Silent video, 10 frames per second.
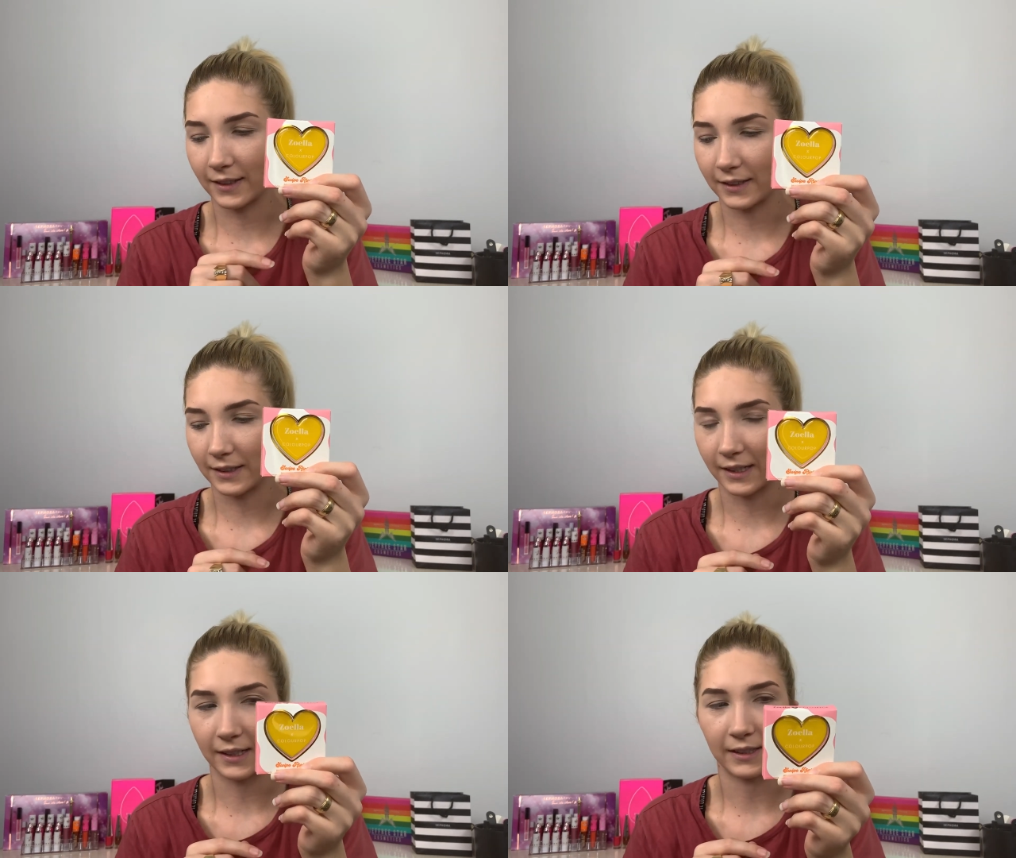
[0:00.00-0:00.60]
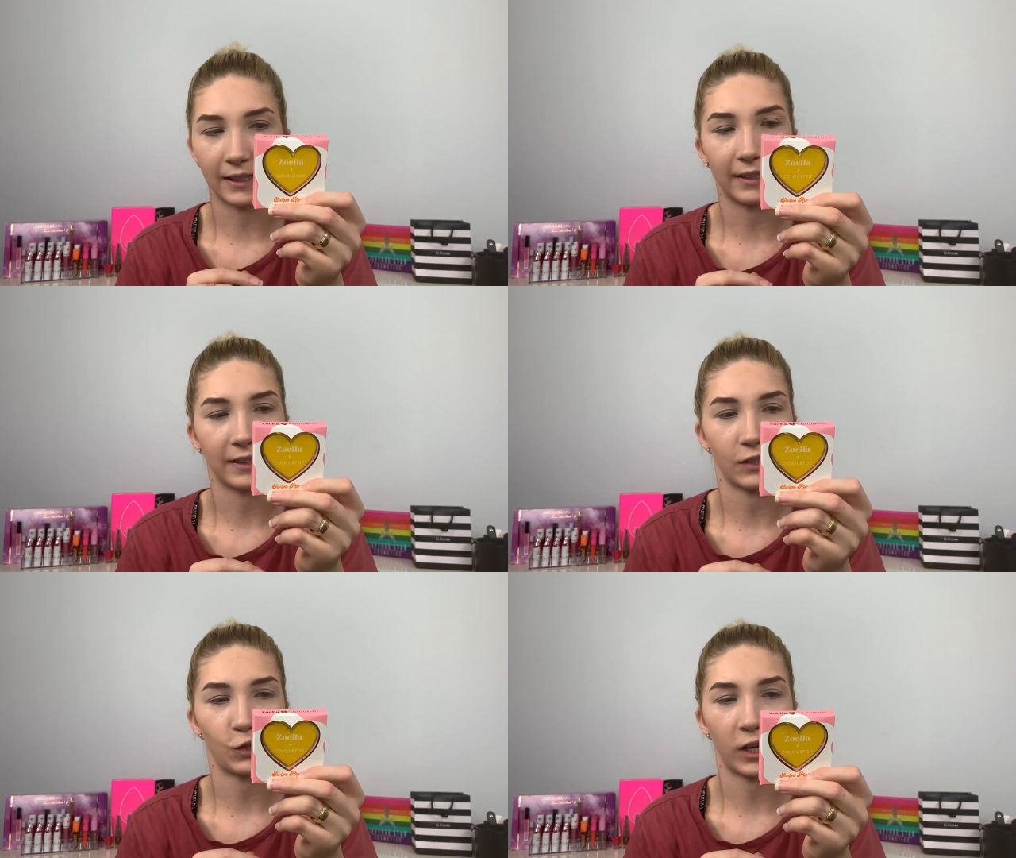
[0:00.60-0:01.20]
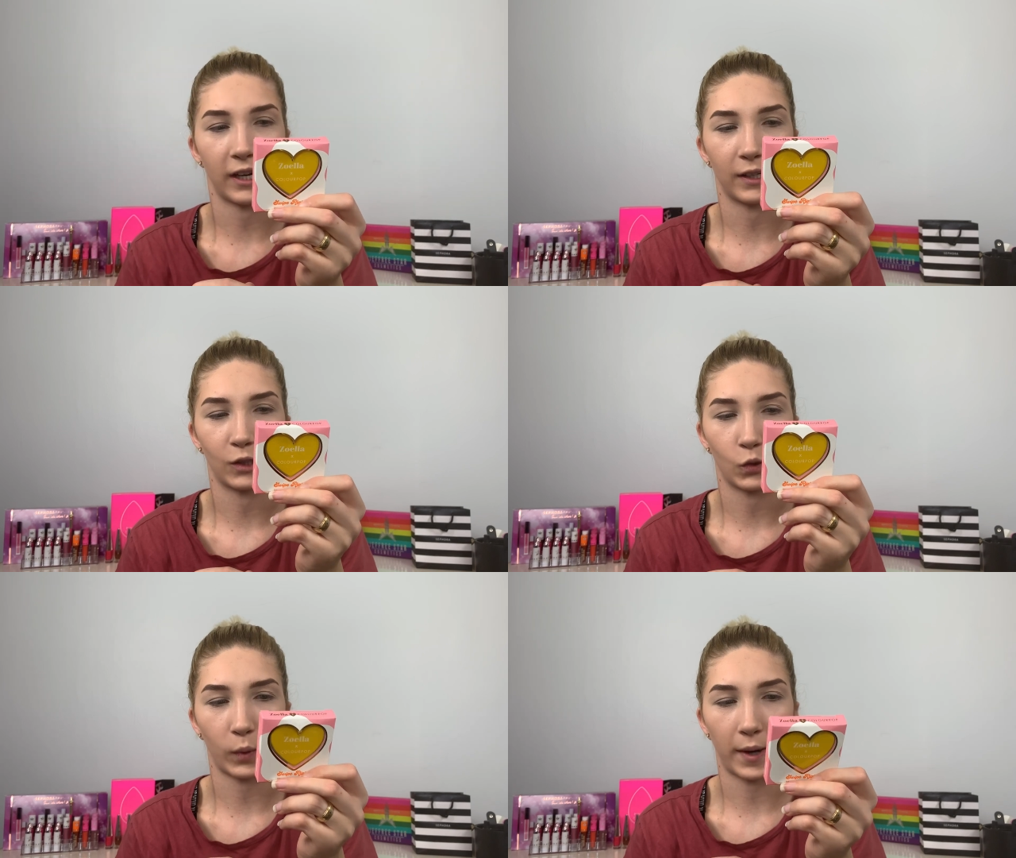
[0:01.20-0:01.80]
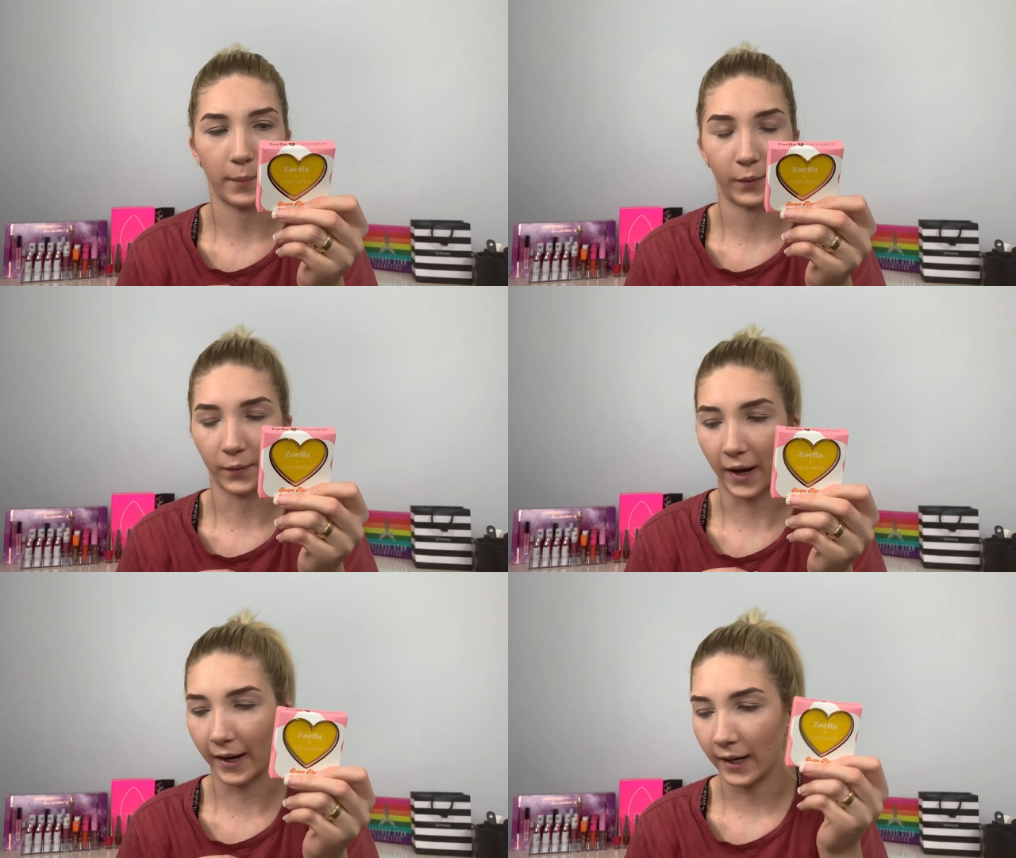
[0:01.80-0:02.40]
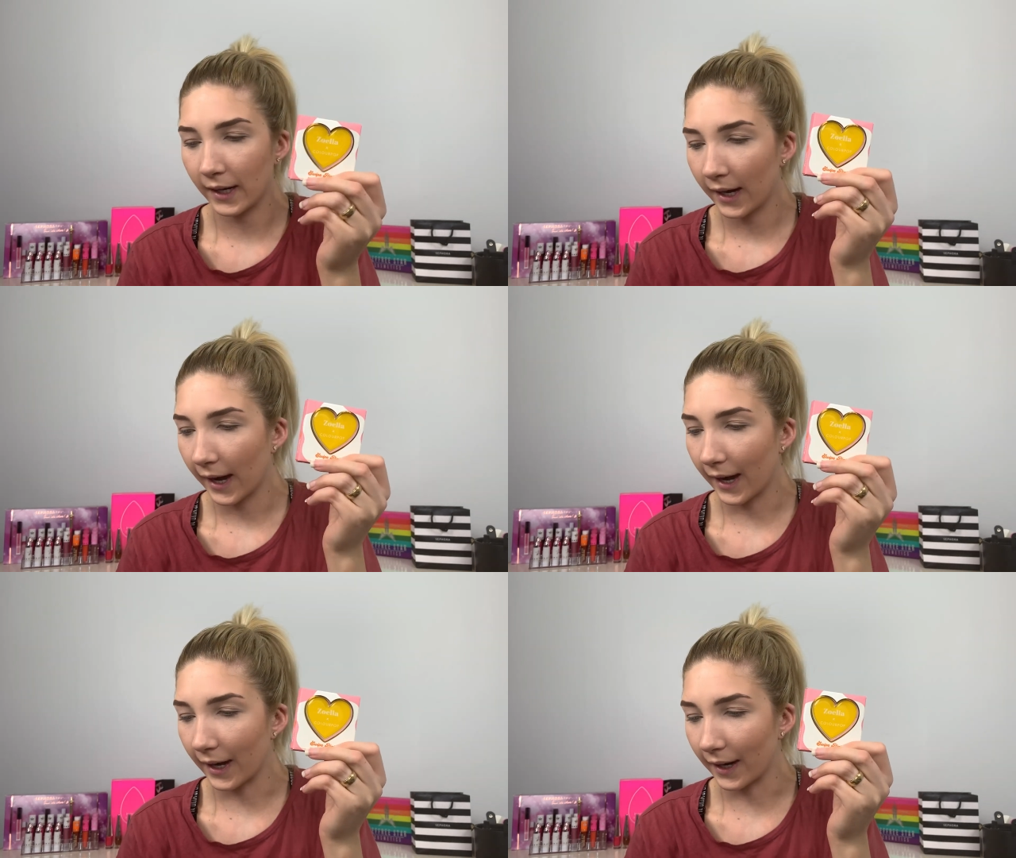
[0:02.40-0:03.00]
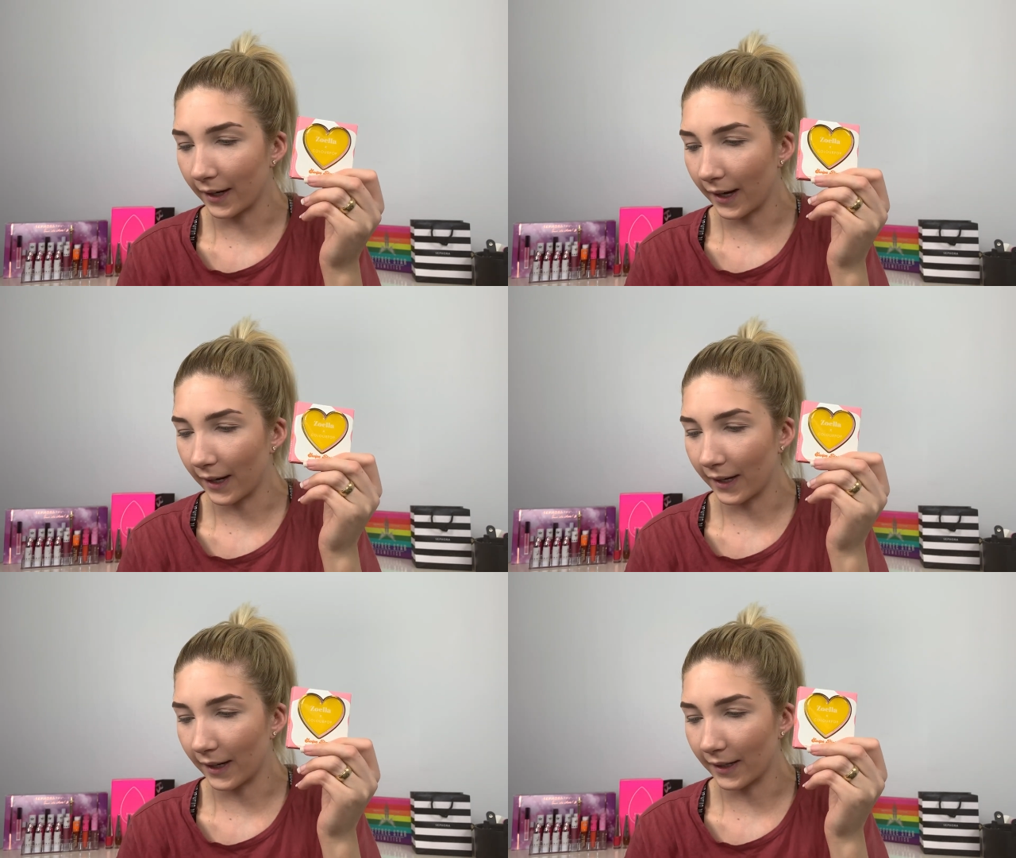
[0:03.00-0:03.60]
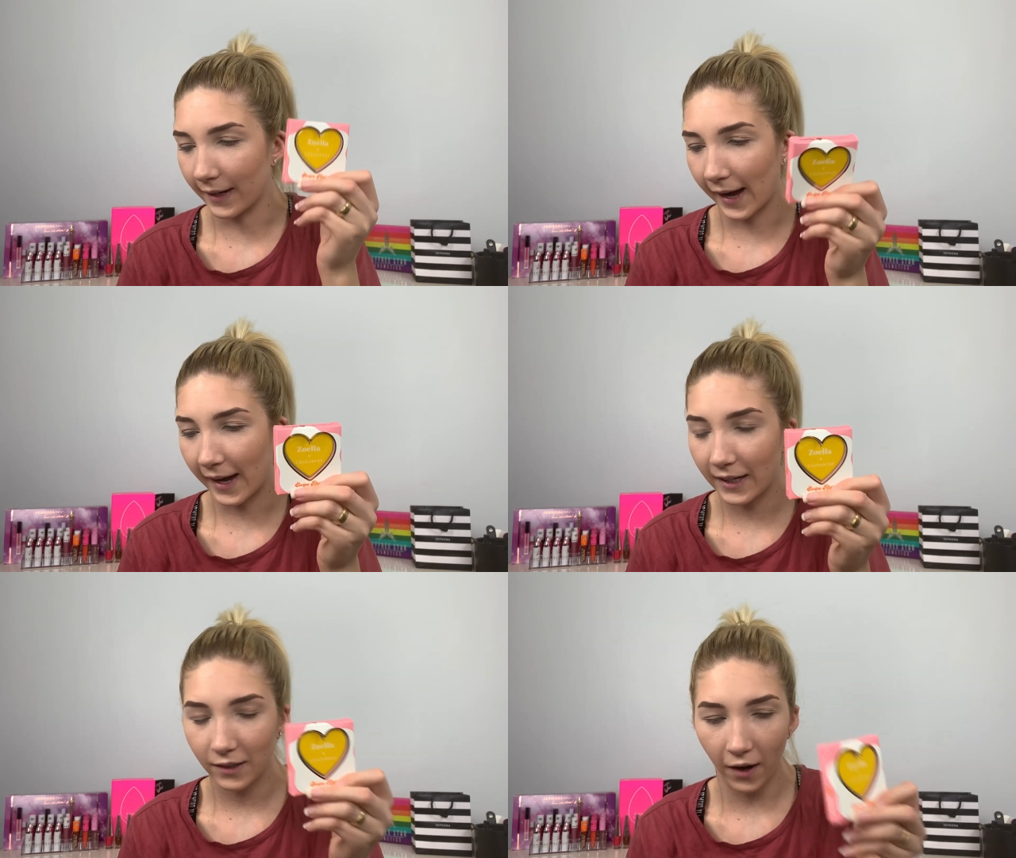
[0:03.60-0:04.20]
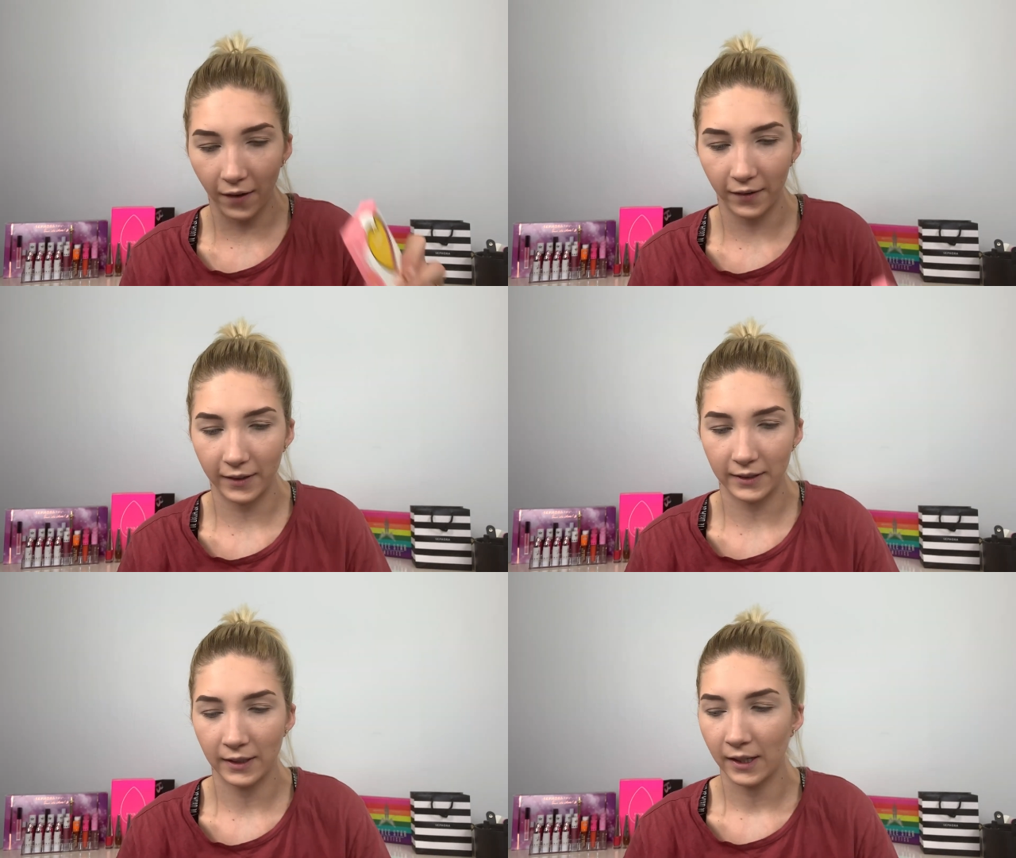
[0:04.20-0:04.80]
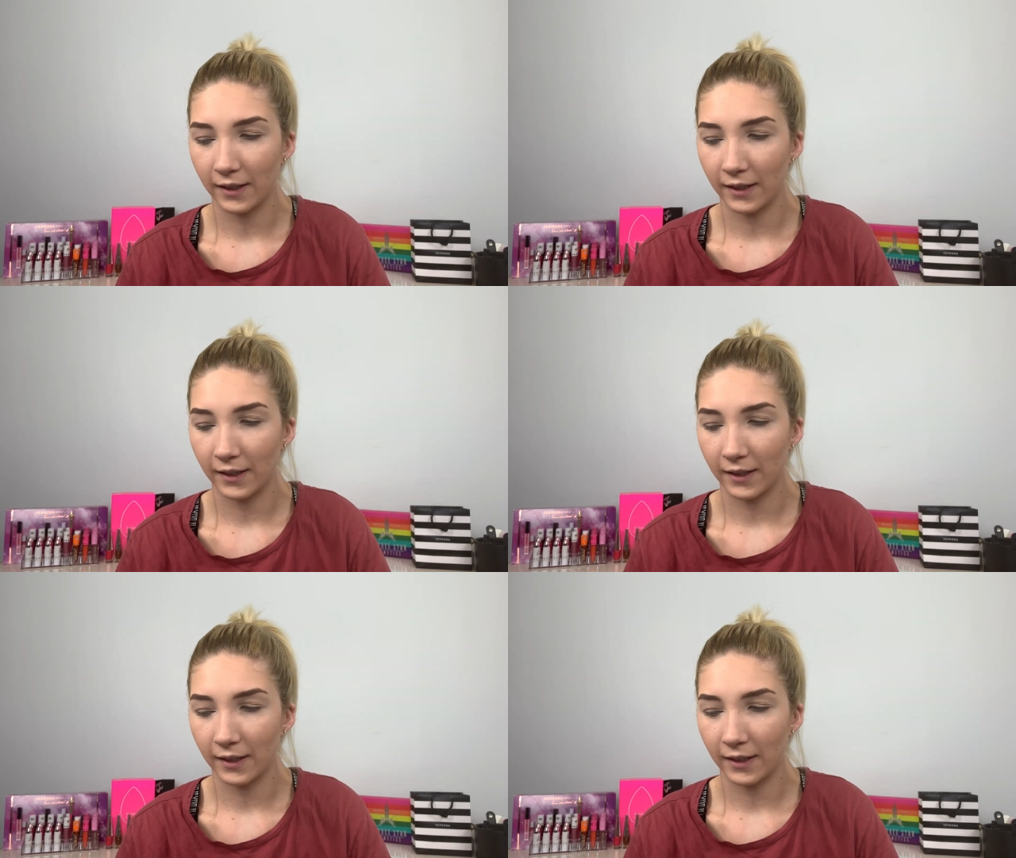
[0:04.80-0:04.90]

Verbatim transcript: This is in the shade Swipe Right, and it is $8.